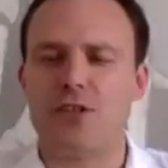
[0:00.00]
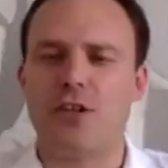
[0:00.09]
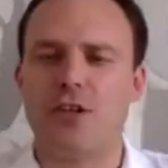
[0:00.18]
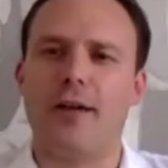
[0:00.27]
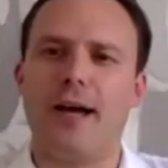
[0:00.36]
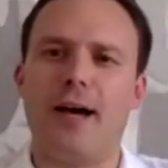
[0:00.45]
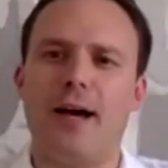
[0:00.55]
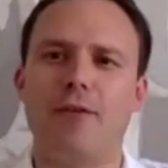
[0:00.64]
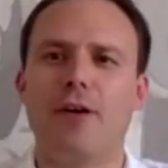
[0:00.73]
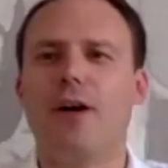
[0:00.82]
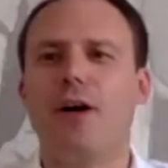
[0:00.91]
So you'll have
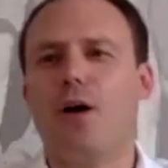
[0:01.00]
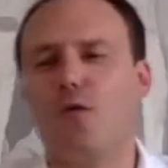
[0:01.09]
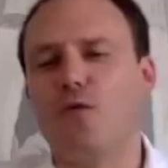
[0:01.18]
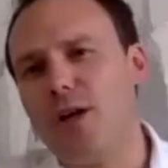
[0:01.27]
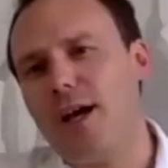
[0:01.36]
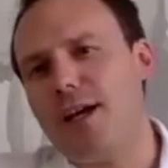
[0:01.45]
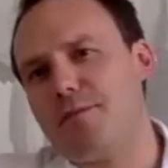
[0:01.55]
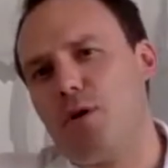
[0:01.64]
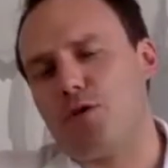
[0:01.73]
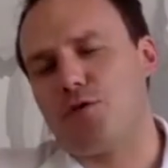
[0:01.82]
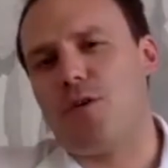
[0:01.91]
a few days in
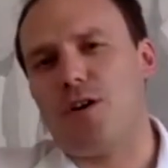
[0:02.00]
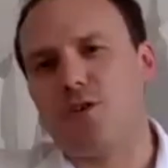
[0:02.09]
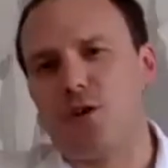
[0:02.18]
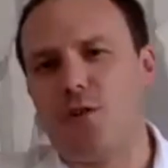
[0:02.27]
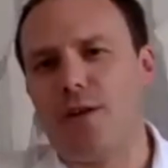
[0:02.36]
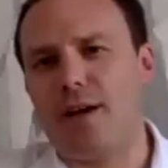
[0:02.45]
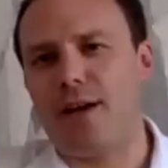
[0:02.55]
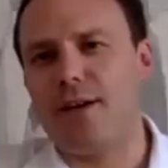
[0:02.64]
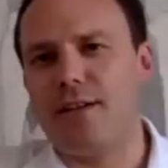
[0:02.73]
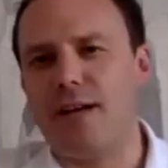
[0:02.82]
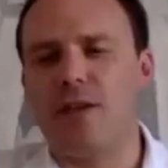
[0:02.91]
Botswana's
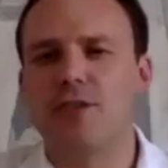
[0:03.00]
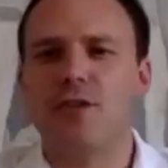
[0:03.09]
Okavango Delta.